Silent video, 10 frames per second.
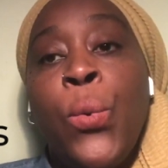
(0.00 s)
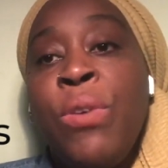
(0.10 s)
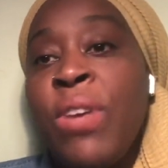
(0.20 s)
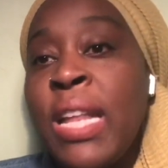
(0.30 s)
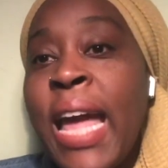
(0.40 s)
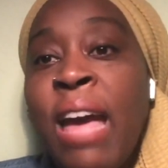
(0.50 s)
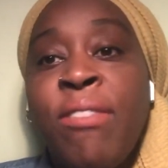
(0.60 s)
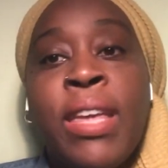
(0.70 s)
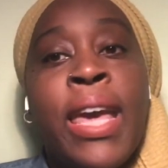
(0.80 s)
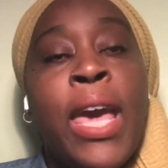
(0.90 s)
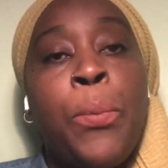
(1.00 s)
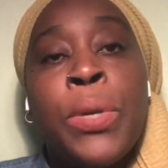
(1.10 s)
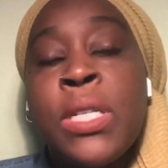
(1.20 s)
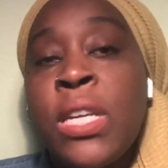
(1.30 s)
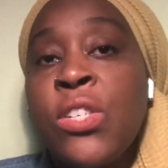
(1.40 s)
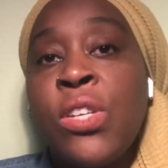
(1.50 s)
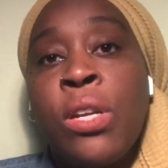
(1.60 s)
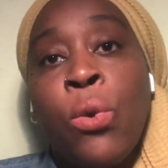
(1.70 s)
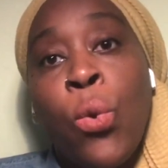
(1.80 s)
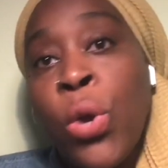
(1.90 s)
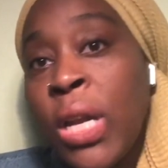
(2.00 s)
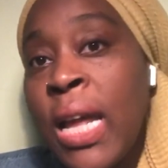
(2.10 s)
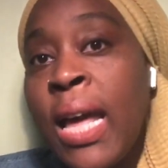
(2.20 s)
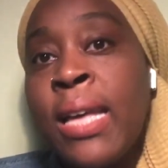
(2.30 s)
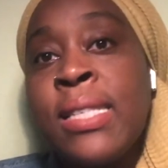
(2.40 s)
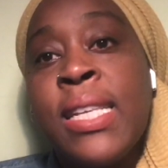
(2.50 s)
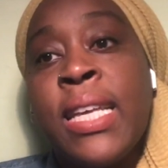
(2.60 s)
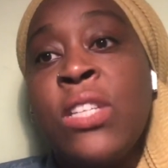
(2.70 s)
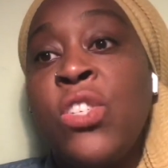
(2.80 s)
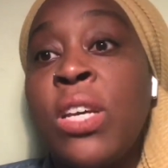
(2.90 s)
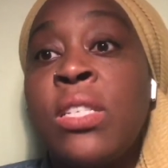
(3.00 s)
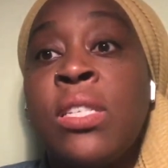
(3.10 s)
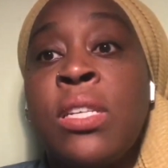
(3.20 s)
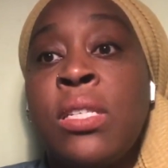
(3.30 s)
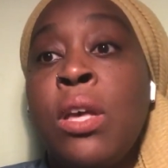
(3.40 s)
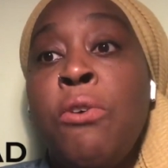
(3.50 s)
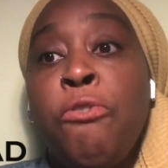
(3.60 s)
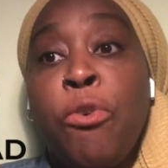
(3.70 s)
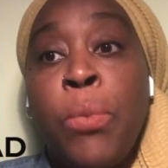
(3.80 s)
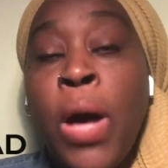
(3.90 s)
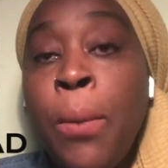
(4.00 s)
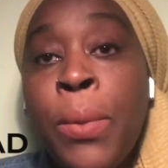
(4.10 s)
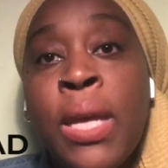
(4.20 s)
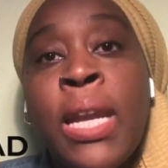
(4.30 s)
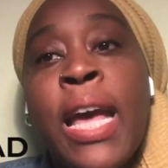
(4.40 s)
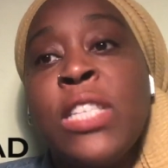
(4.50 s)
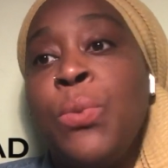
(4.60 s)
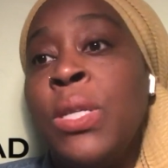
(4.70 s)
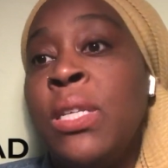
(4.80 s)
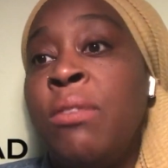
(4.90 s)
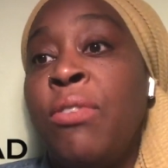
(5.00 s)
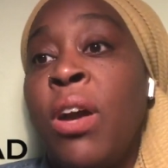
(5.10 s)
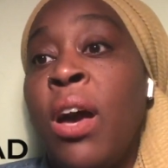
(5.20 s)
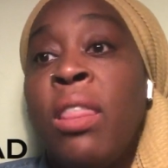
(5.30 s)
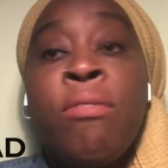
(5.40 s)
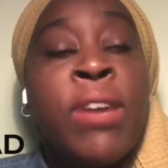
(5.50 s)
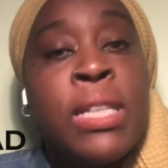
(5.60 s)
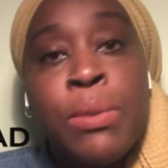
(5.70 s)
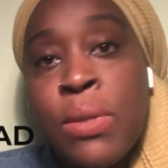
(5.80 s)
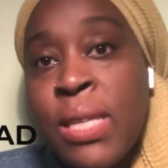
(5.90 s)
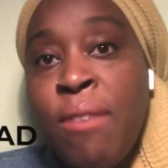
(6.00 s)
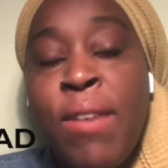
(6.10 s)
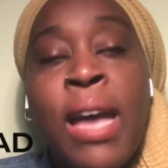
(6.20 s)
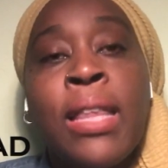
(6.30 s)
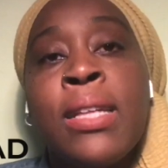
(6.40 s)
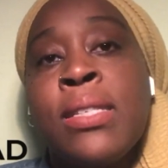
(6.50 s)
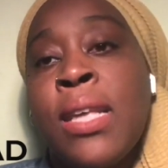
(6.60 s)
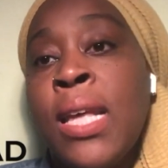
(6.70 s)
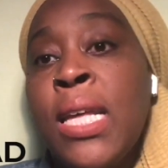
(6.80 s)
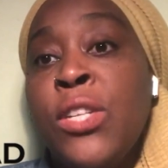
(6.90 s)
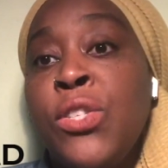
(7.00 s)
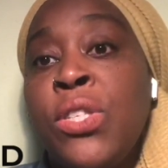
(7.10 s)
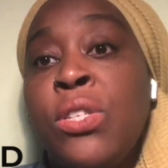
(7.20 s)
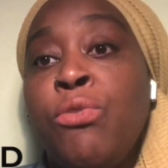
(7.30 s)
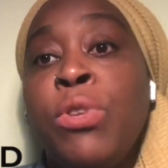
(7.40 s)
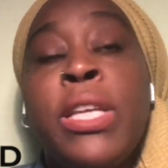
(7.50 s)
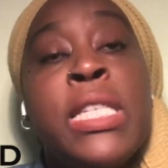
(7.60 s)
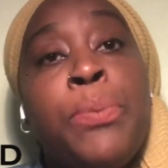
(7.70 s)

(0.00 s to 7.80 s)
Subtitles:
we can advocate, petition, organize to get justice for Muhammad, as we did for other victims of state violence, to release